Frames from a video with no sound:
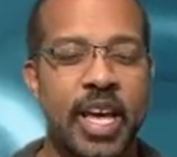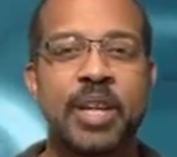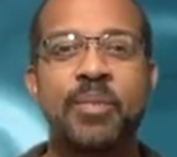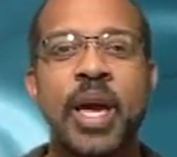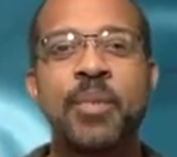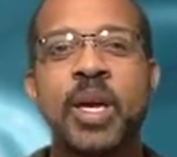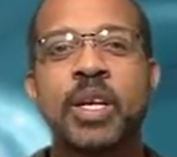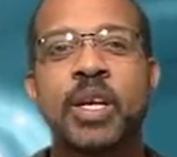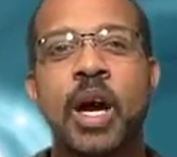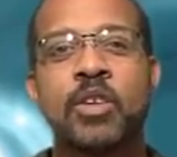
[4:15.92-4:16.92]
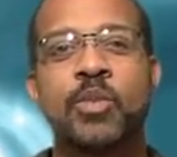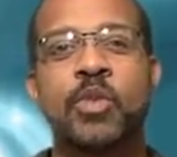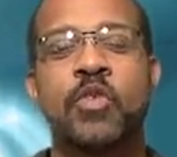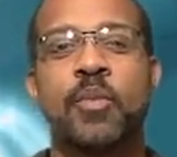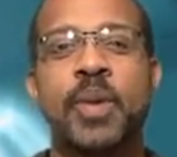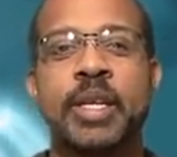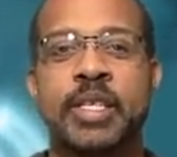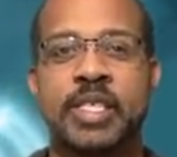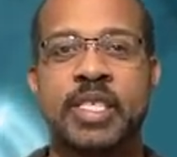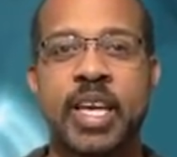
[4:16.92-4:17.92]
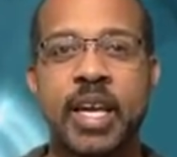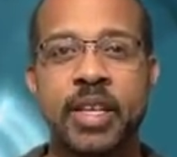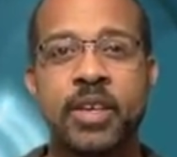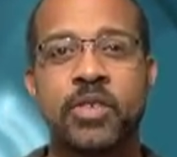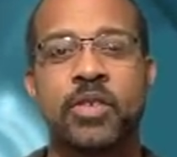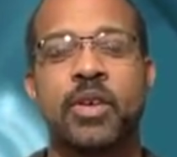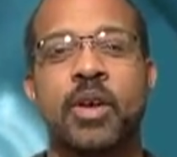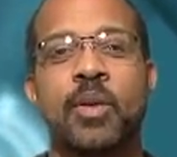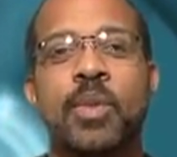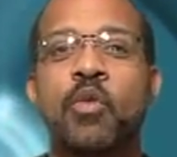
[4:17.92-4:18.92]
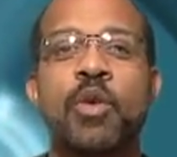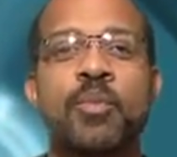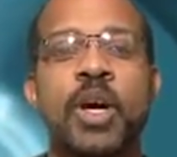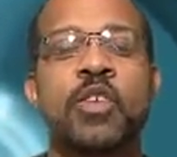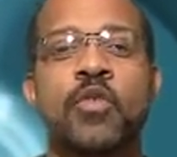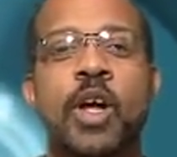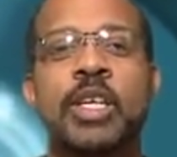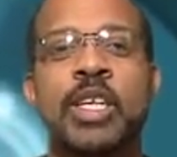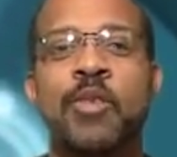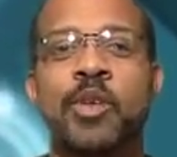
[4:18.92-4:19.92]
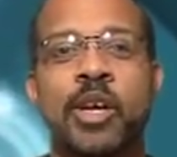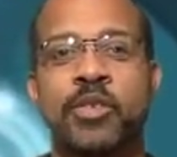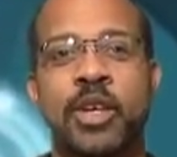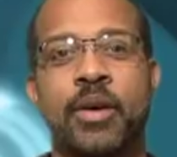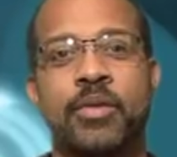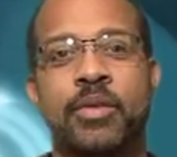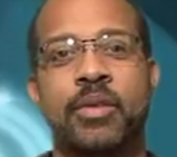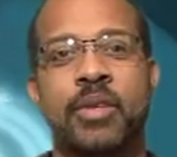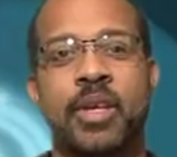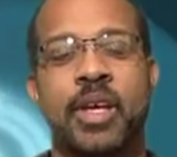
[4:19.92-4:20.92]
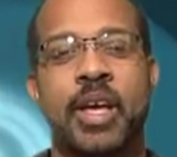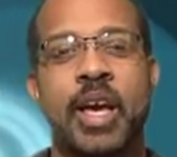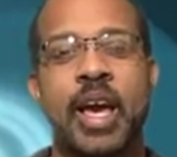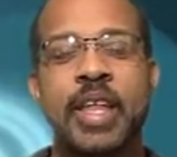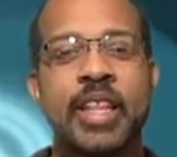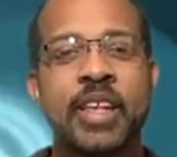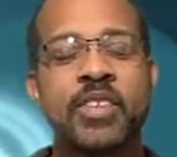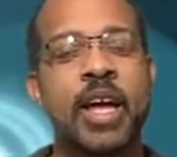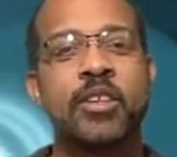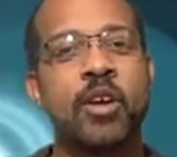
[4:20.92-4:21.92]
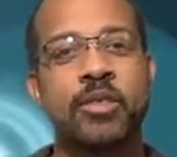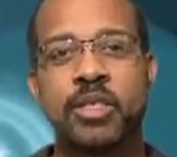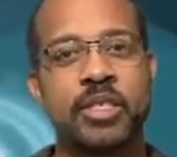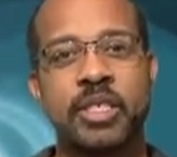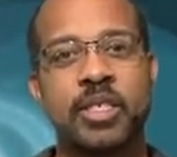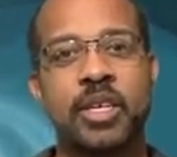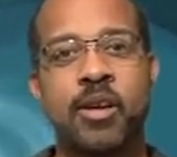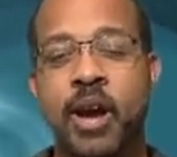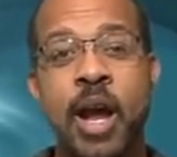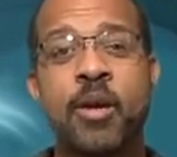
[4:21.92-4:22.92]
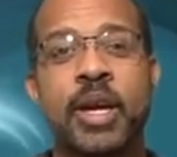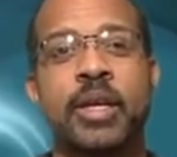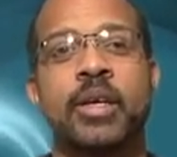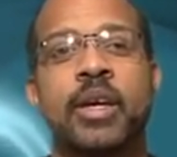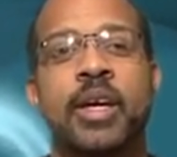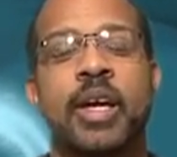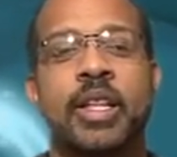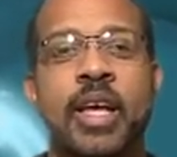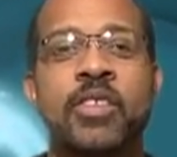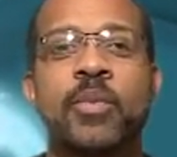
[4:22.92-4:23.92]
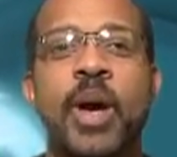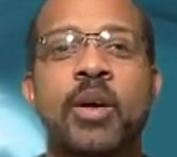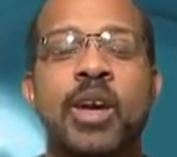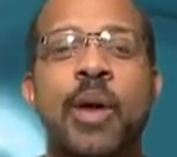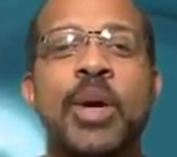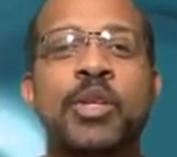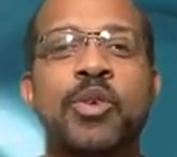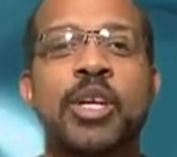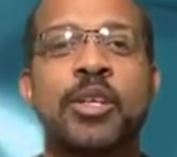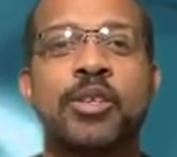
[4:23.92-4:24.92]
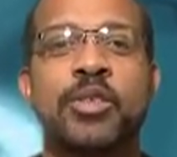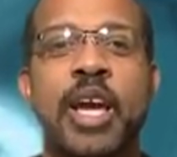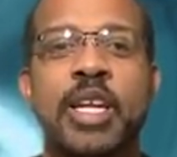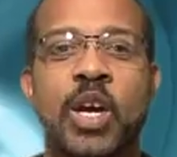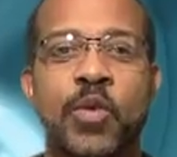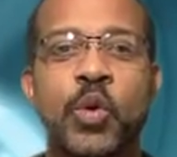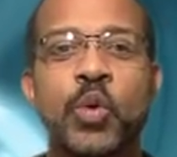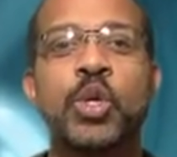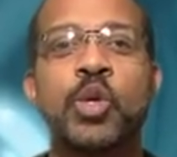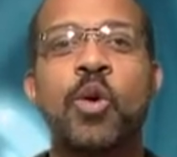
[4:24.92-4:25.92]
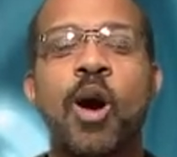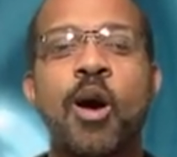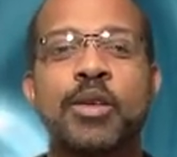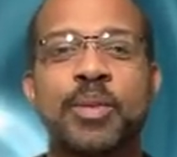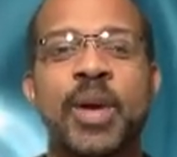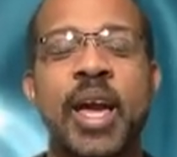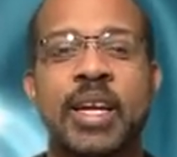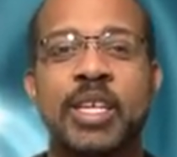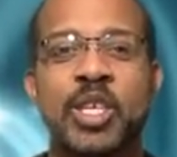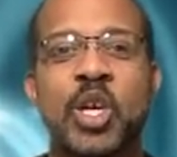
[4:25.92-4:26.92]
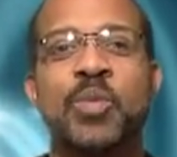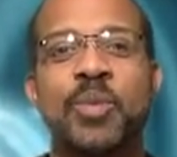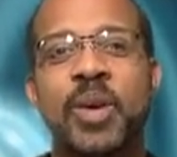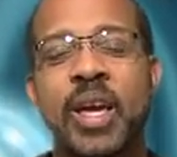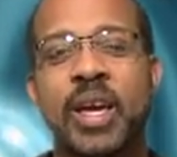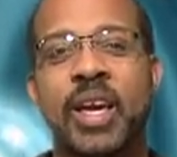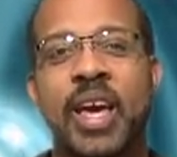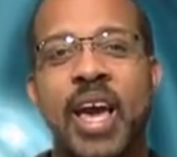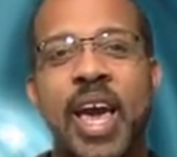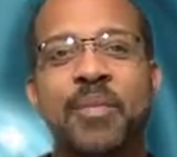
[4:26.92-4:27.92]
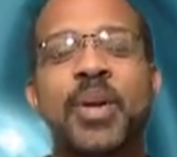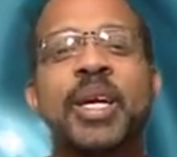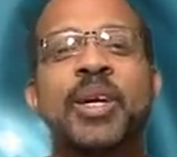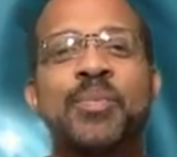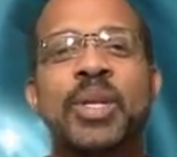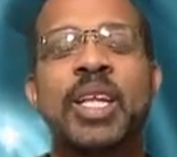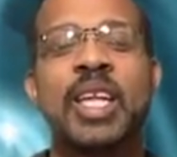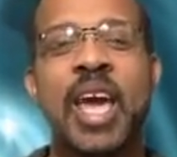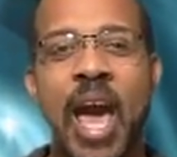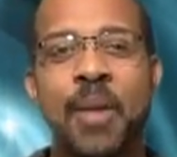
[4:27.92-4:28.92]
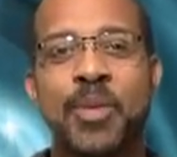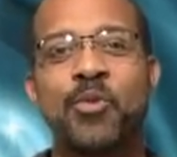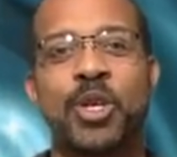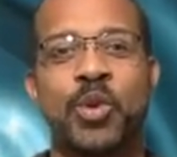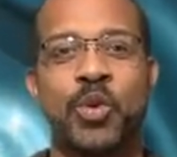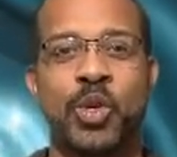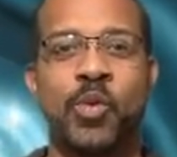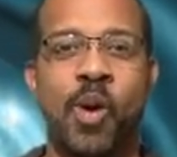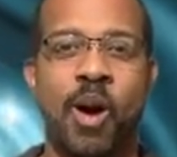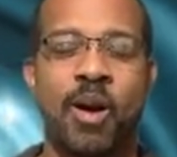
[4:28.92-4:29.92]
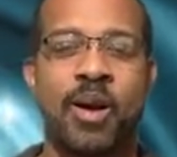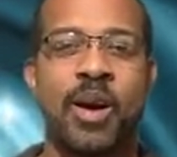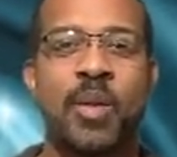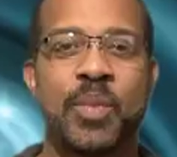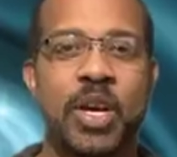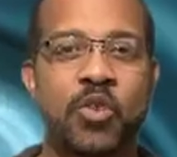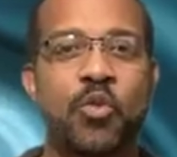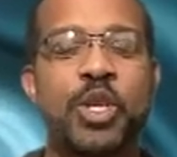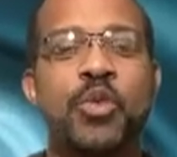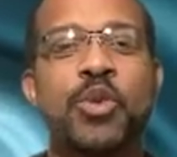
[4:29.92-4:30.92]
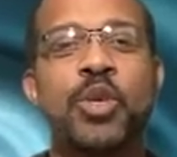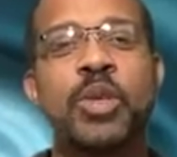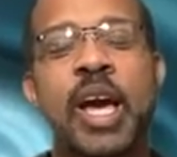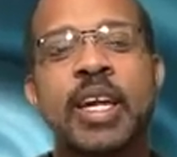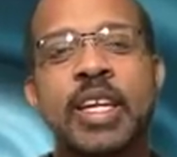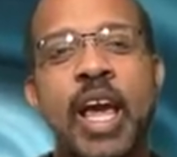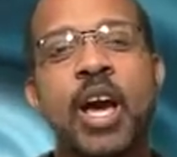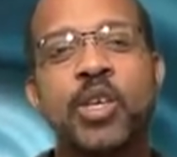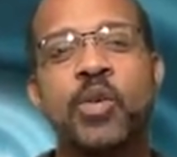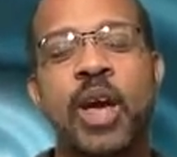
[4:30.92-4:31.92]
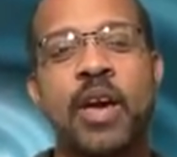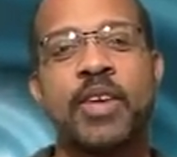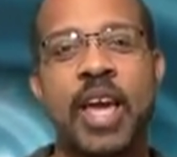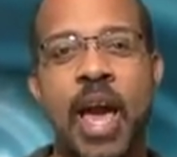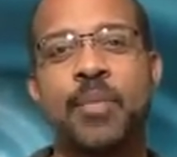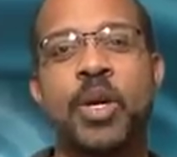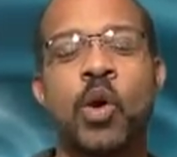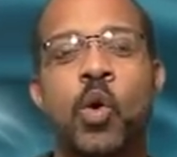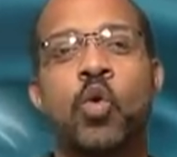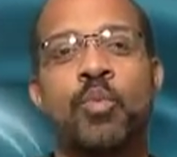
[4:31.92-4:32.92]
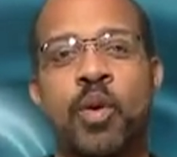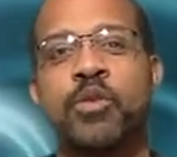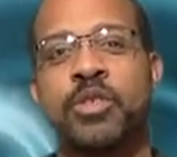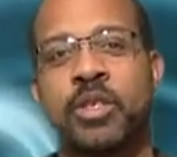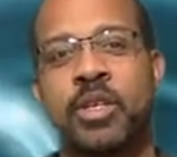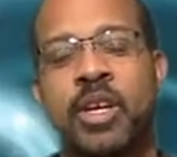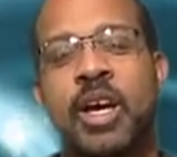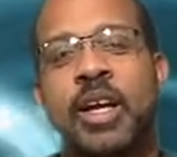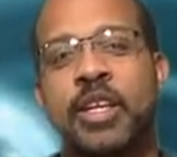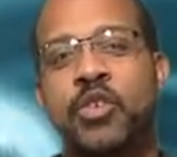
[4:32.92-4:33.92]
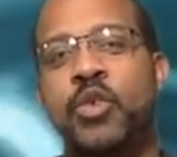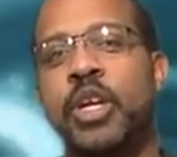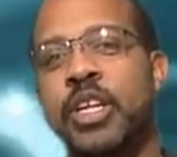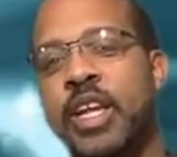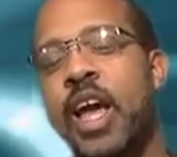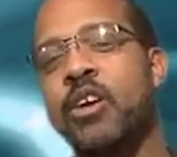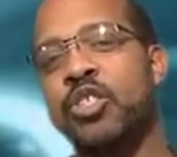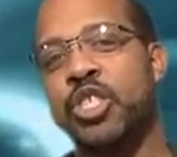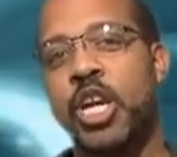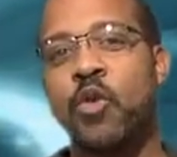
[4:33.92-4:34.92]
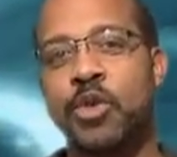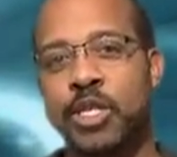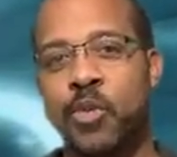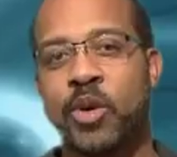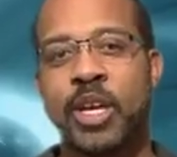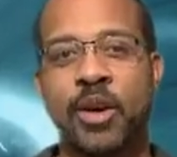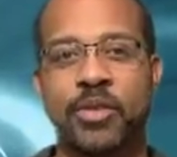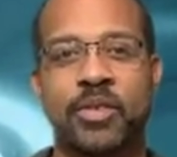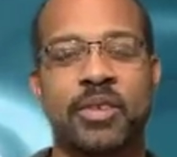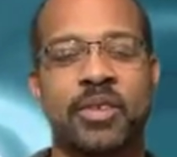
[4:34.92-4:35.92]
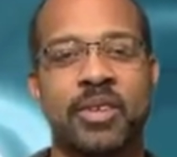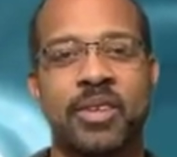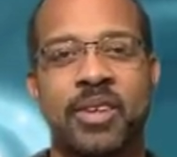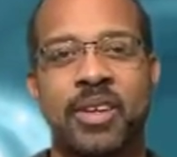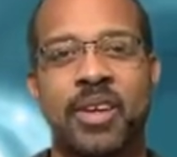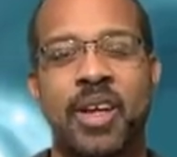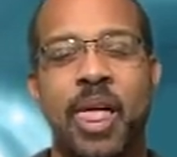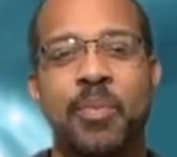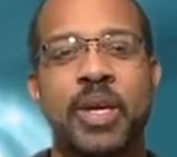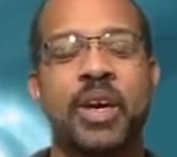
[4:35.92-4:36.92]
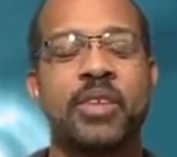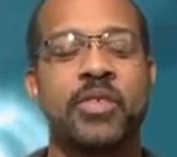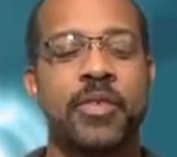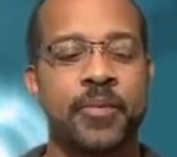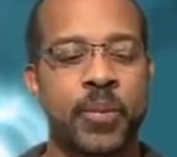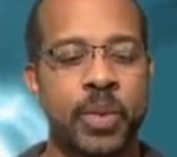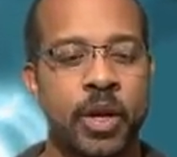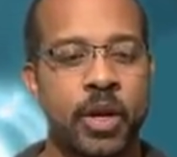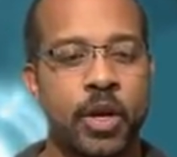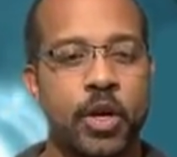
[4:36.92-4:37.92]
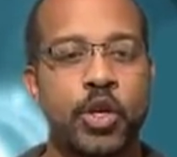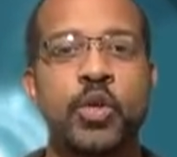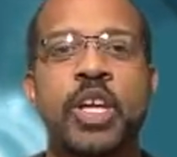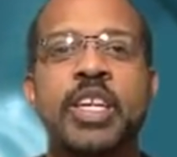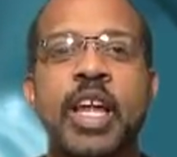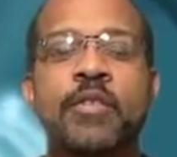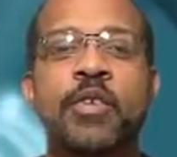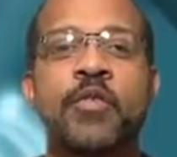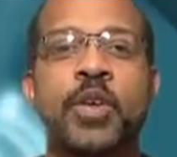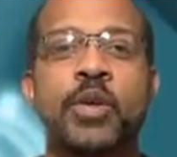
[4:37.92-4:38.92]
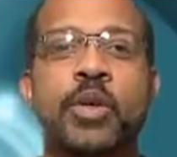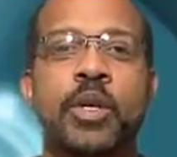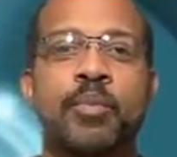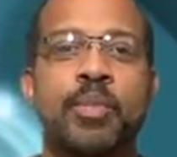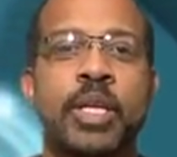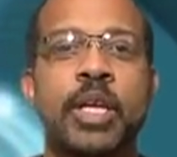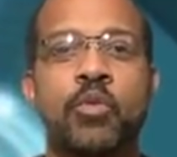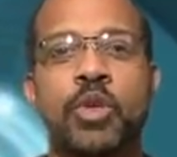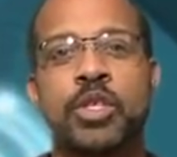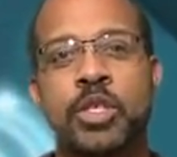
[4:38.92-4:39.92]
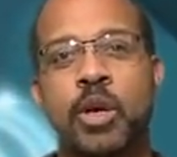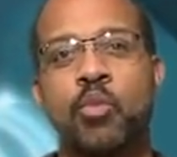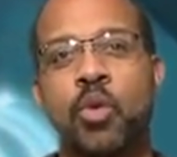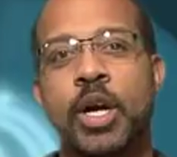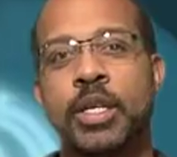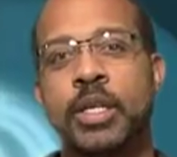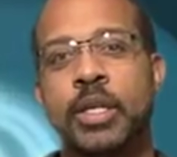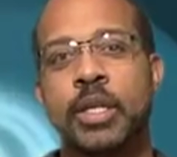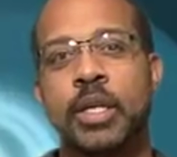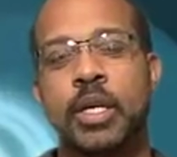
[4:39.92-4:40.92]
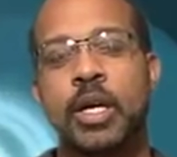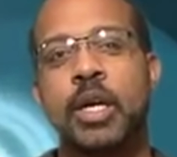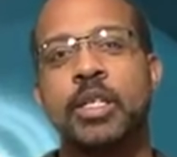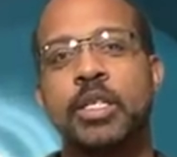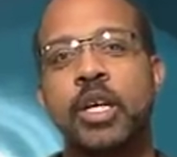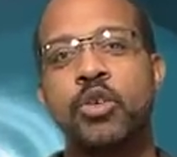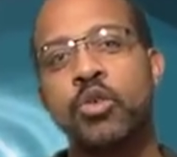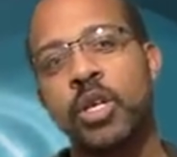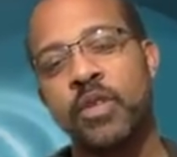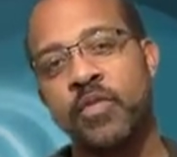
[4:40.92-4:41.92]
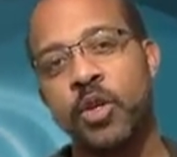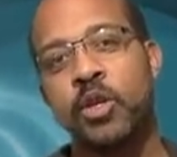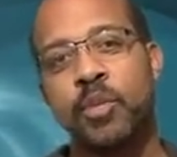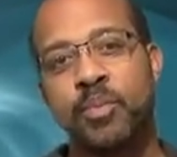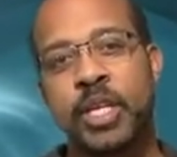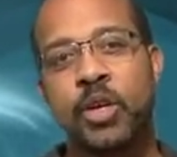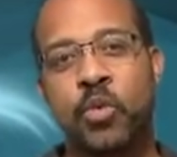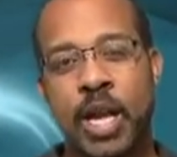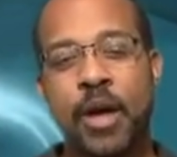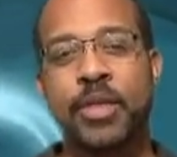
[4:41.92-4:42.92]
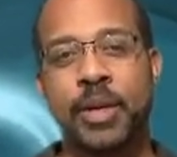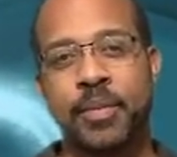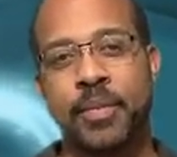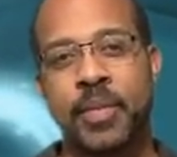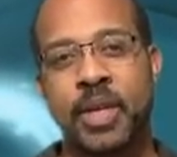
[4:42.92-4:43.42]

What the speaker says: it may be uncomfortable for men to say this, but we must fall in love with ourselves. And that's not narcissistic or arrogant. That's about coming to an understanding of who you are as a man, as a human being, and being completely happy with who you are. Because when you do that, now you have a happy, whole person that you can now share with someone else. Because you can never feel complete with someone until you can feel complete without them.